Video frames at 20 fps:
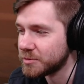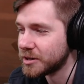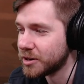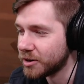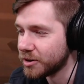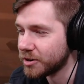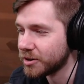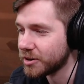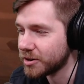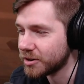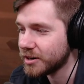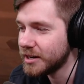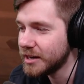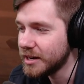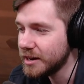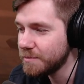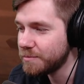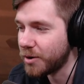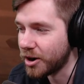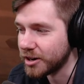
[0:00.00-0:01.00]
are
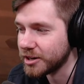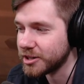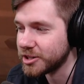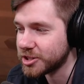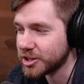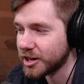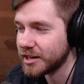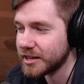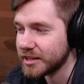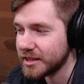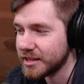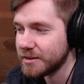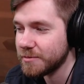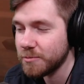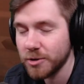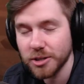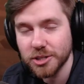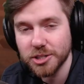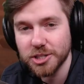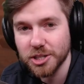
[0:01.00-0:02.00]
body shotting them,
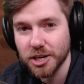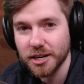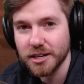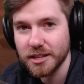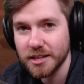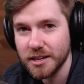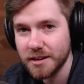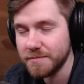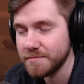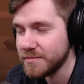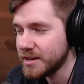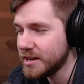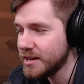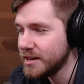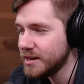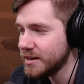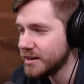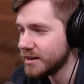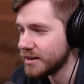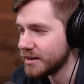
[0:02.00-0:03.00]
one-shotting them.
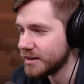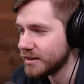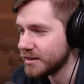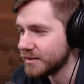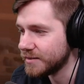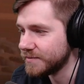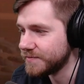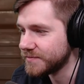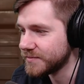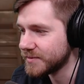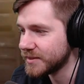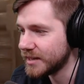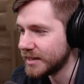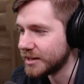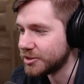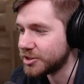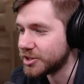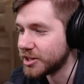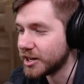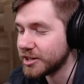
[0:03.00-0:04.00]

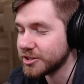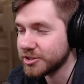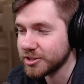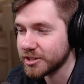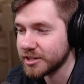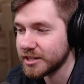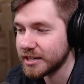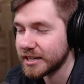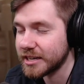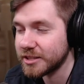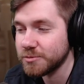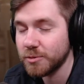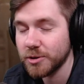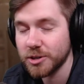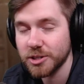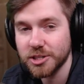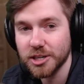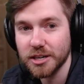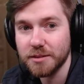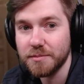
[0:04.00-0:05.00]
It does look like it's
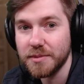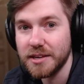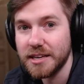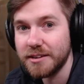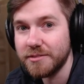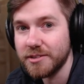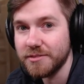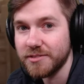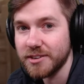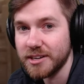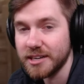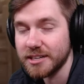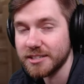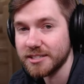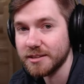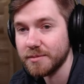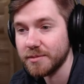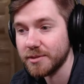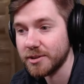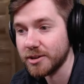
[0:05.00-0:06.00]
one-shotting them even if it hits them in the